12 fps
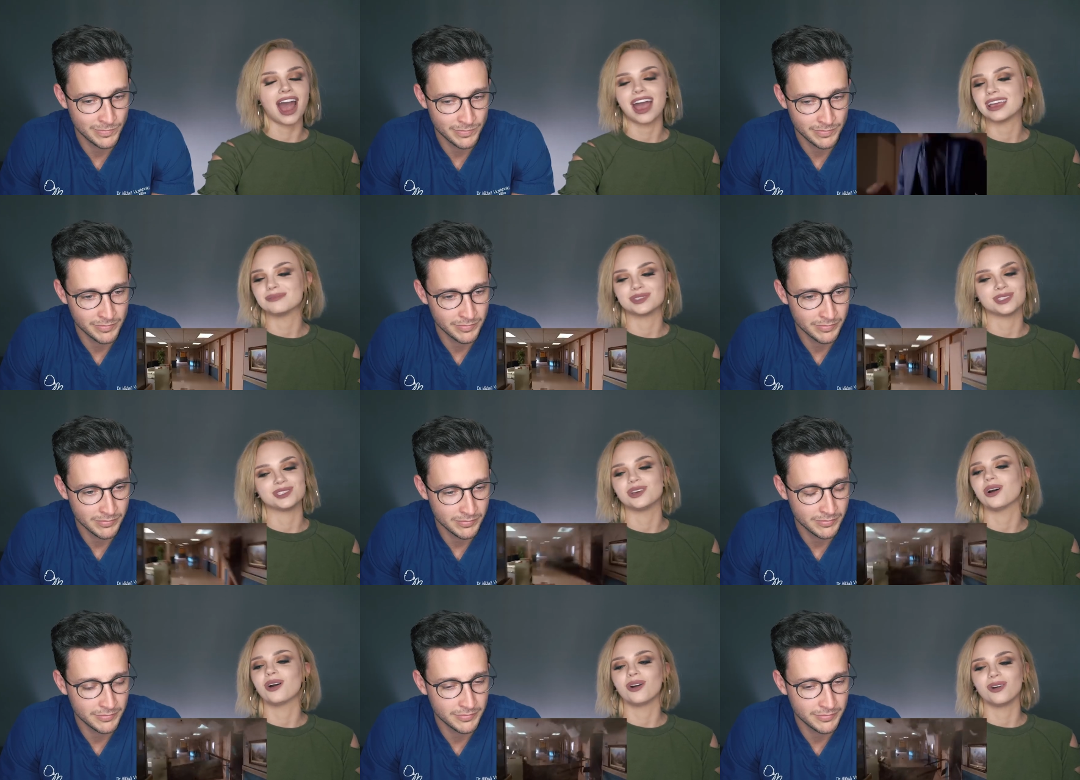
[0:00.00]
Speaker 1: I am
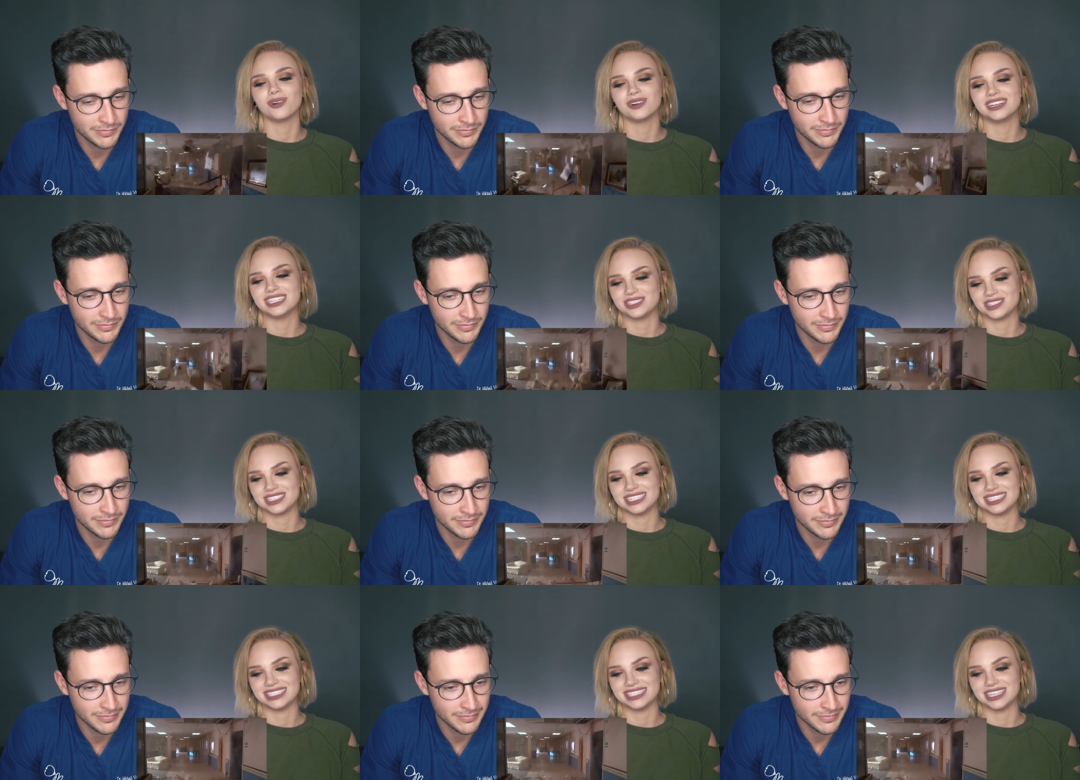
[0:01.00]
so
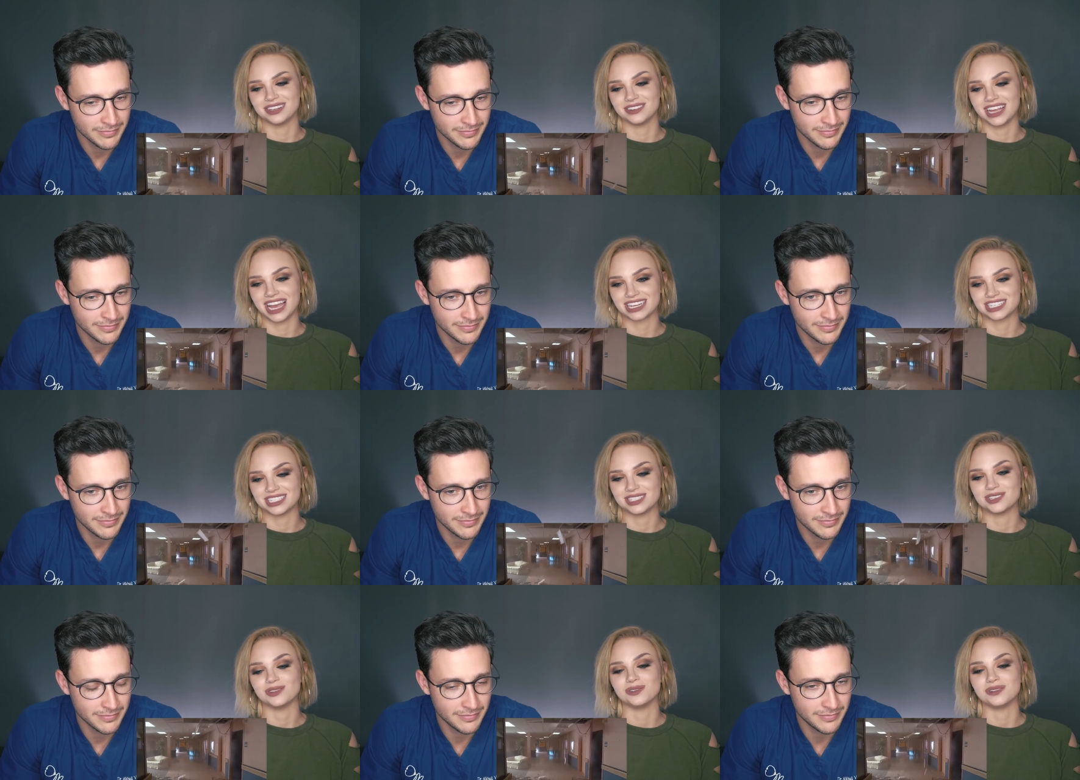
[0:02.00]
interested to see your reaction
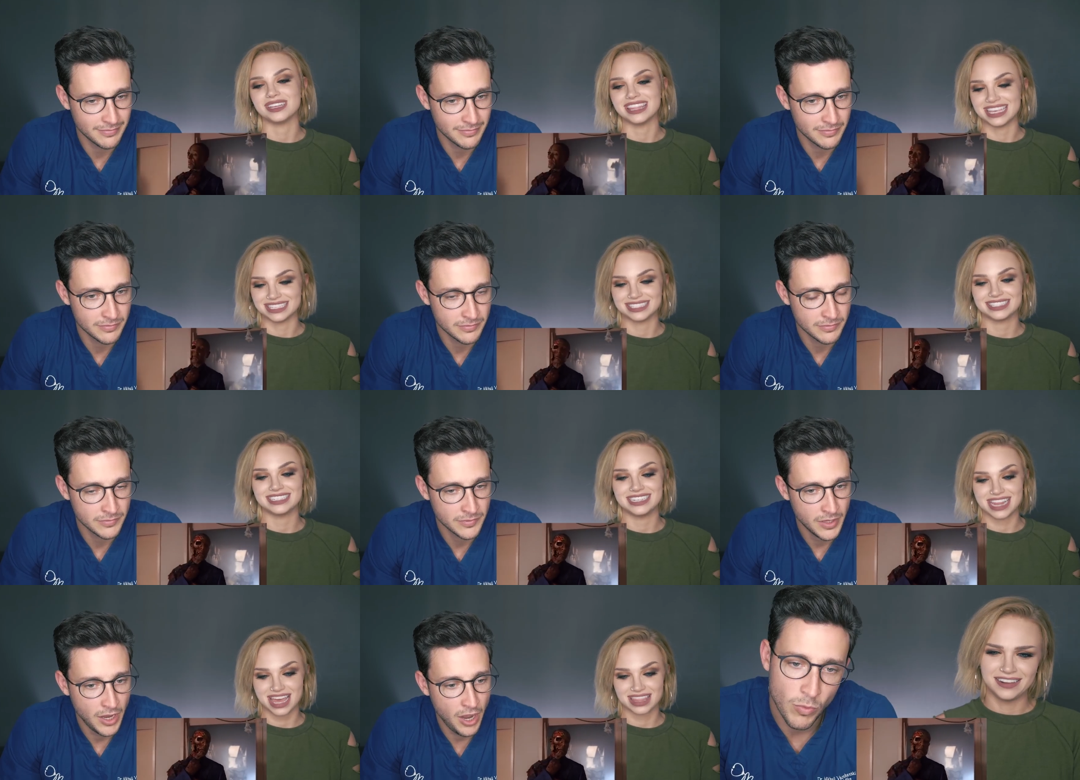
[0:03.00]
to this
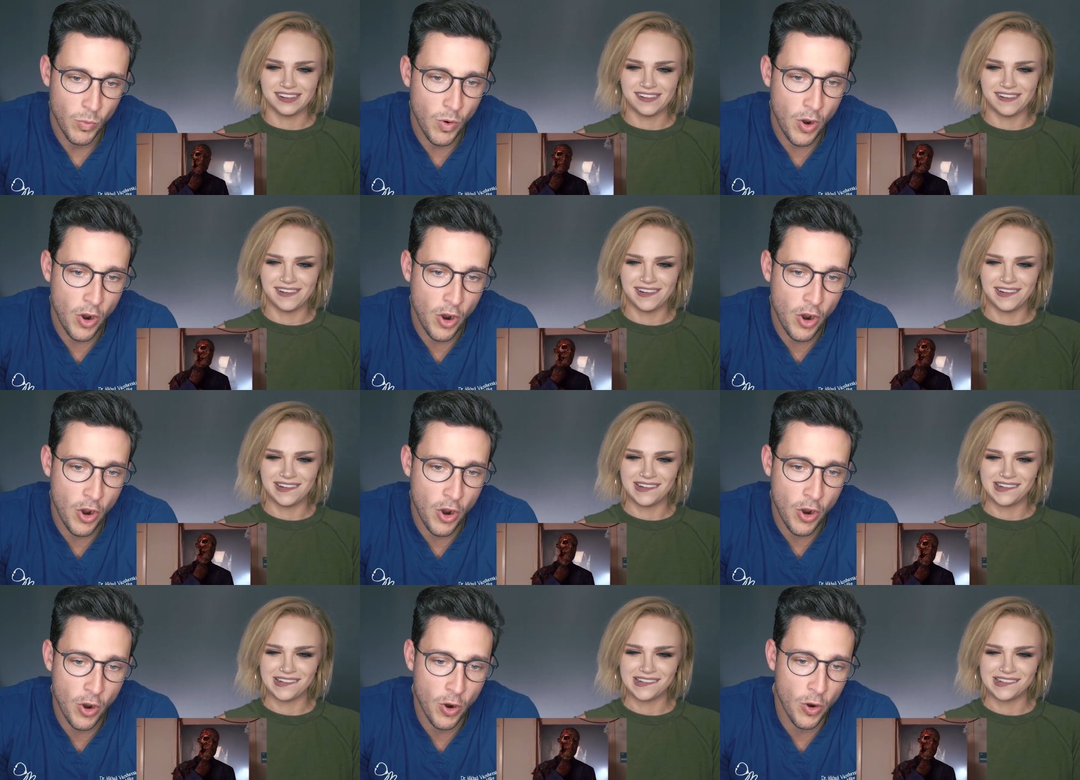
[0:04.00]
death.
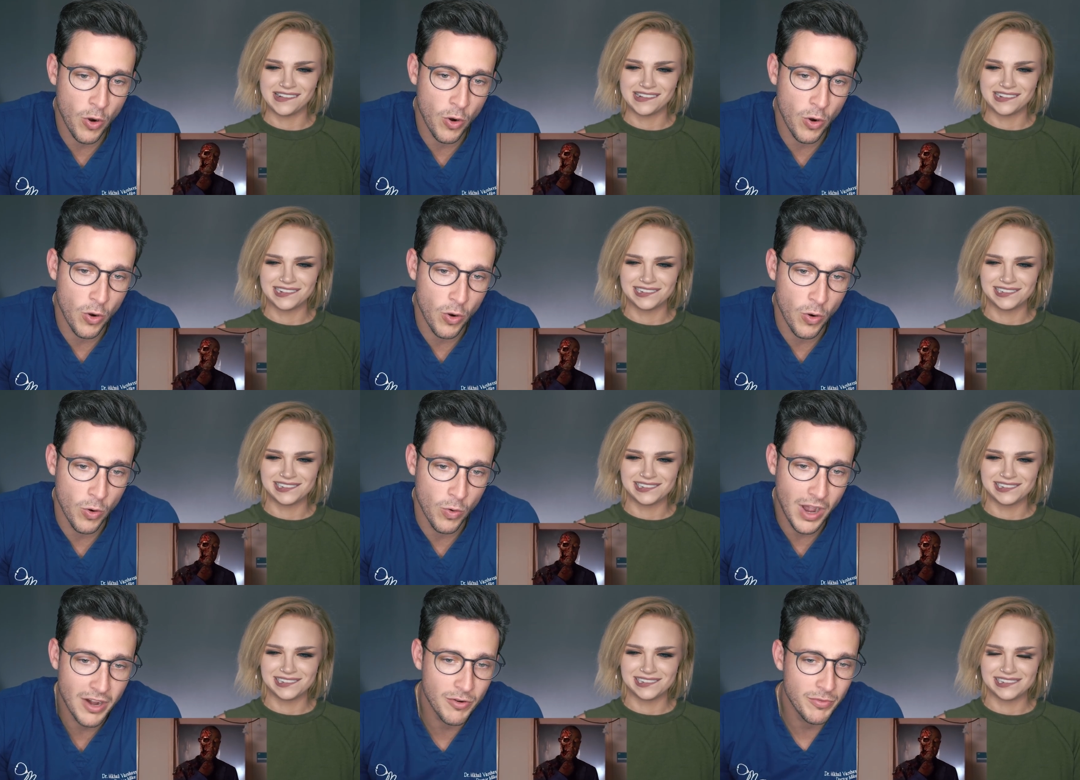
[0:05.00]
Speaker 2: Whoa,
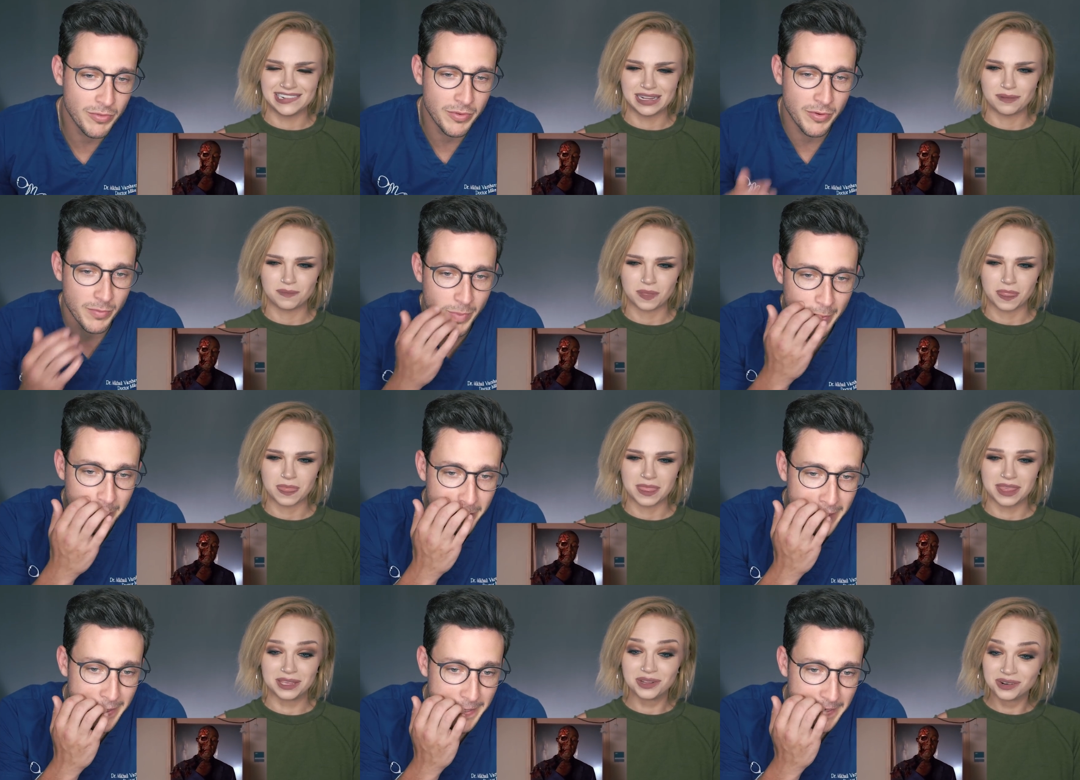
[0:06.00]
I don't even
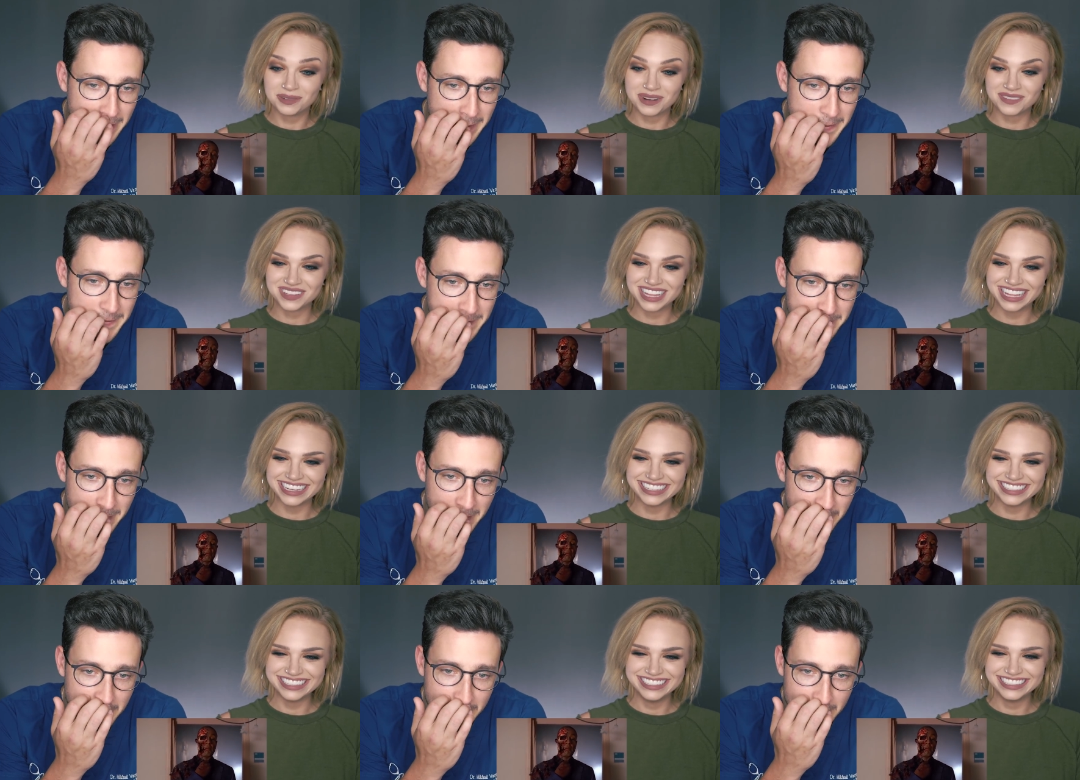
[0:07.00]
remember
Speaker 1: this.
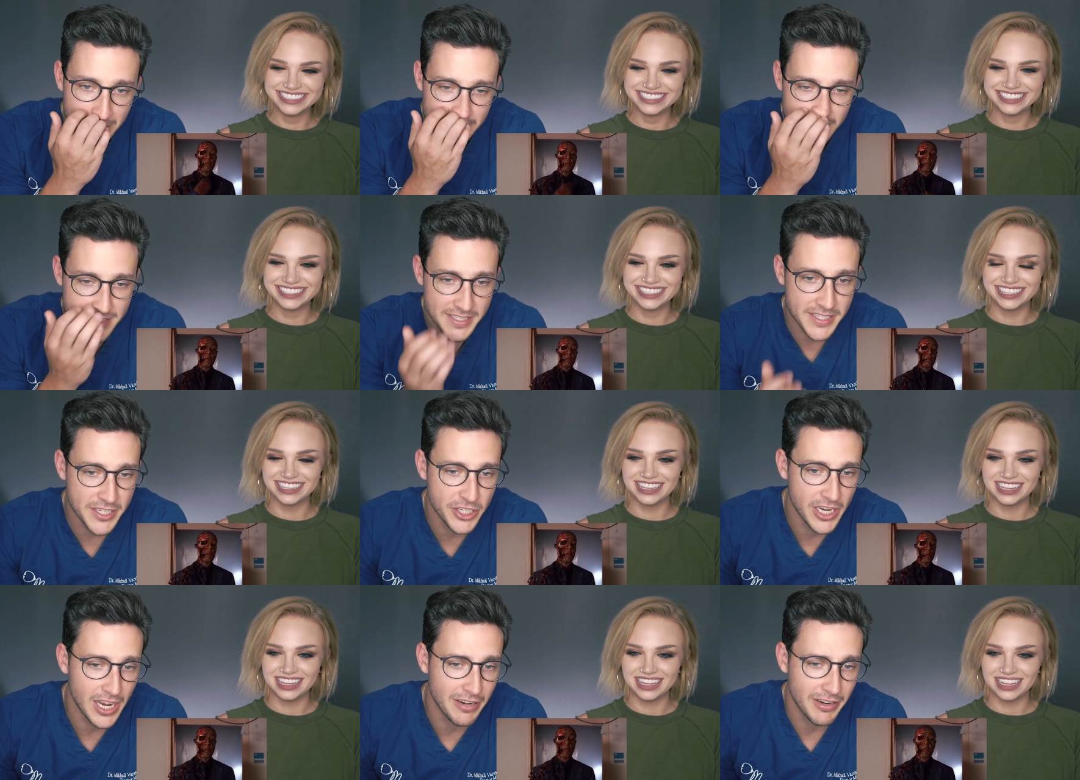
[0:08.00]
Speaker 2: This is
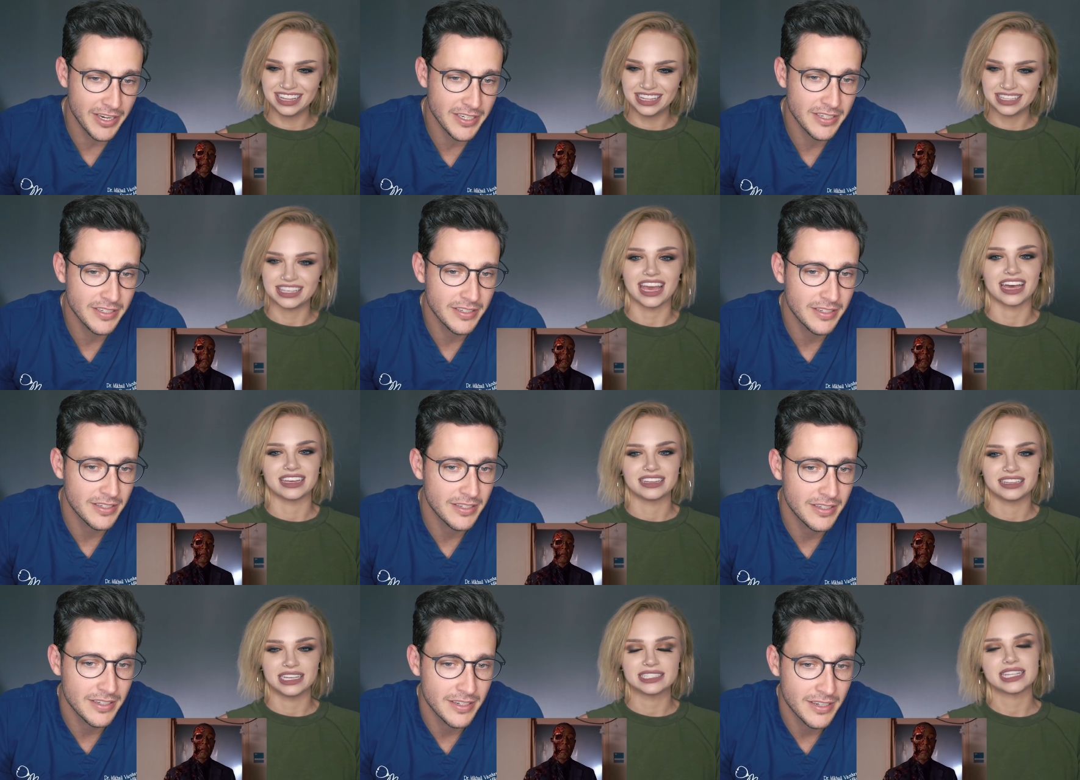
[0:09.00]
CGI, right? Yeah,
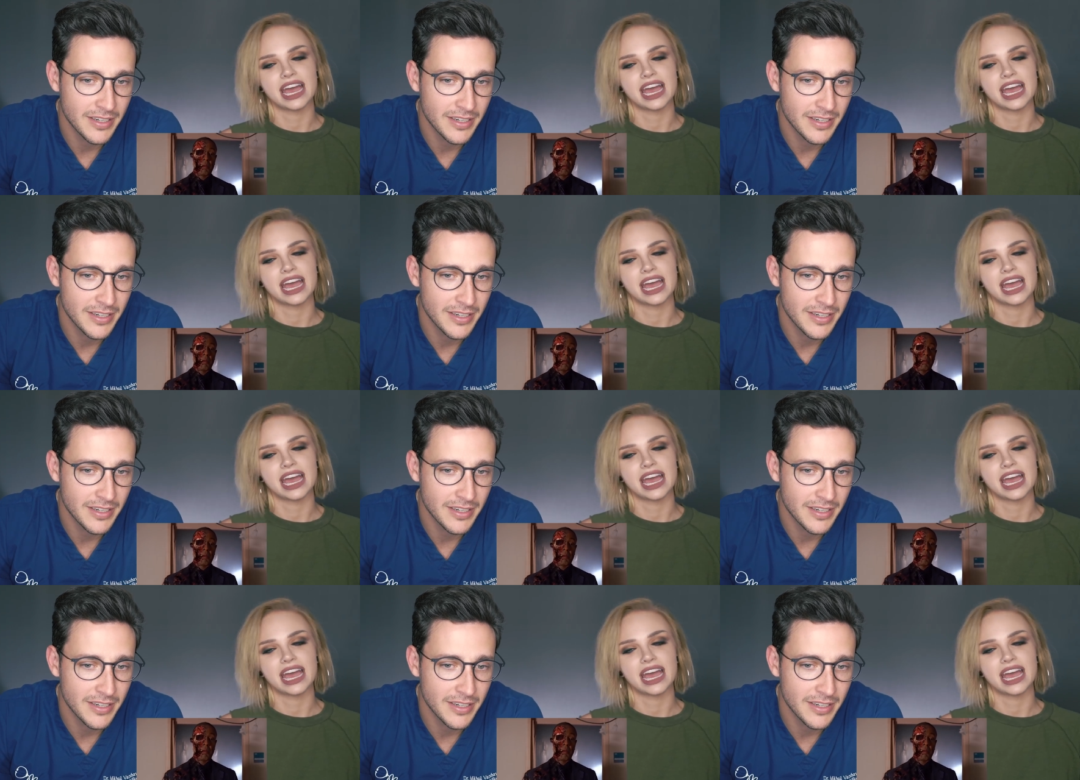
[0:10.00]
it's